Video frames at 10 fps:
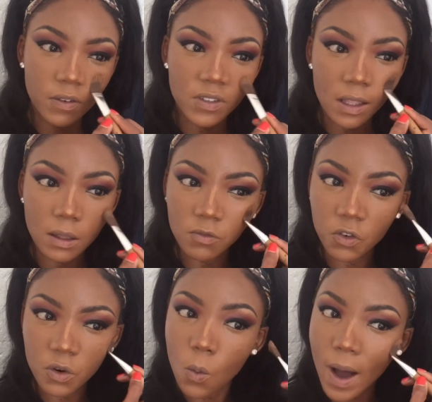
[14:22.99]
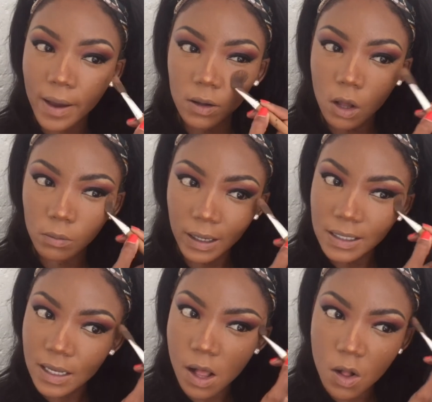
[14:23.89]
I've done them for a while on
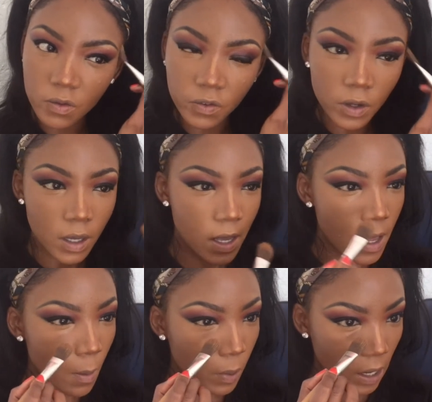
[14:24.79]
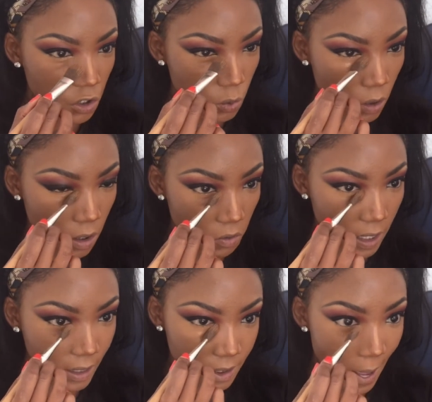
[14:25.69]
myself, but I just want to
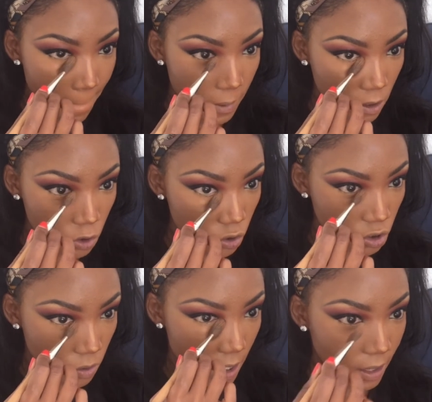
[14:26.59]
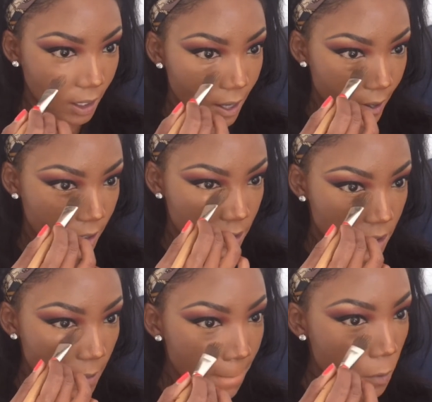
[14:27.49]
really tap into doing that like
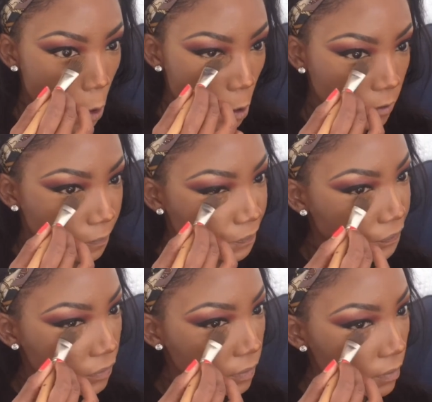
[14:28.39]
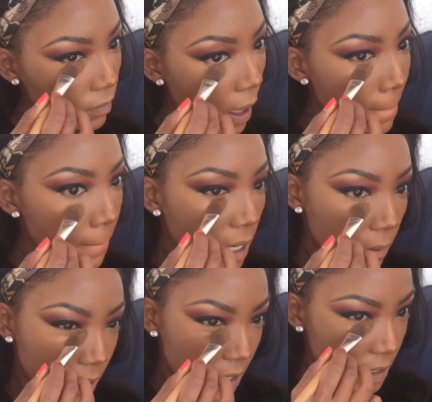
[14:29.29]
simple,
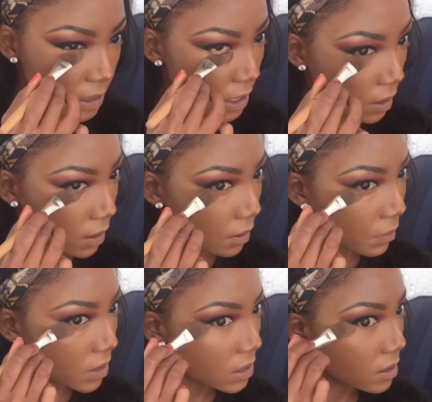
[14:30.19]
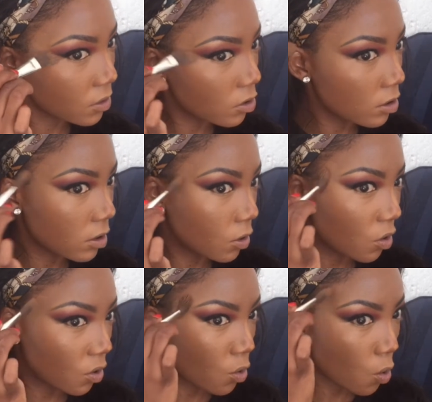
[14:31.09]
minimalistic, but still
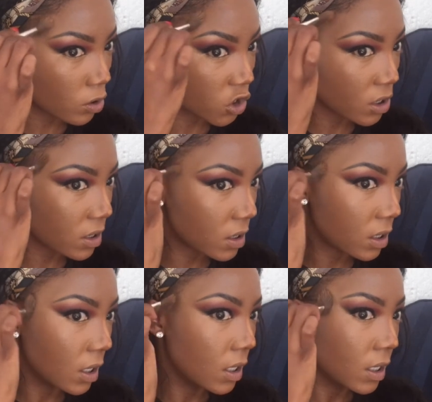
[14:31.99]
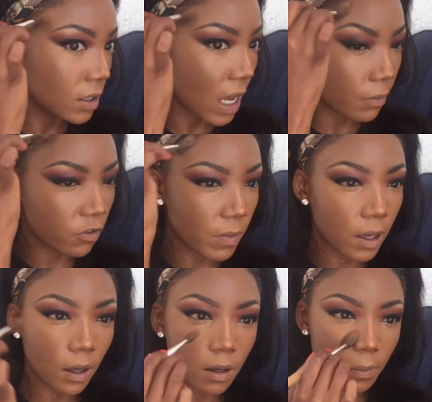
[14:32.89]
gorgeous type of
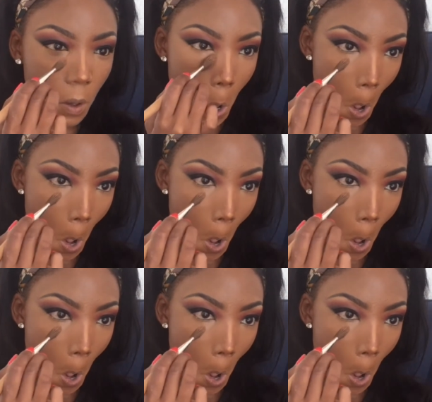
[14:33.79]
makeup.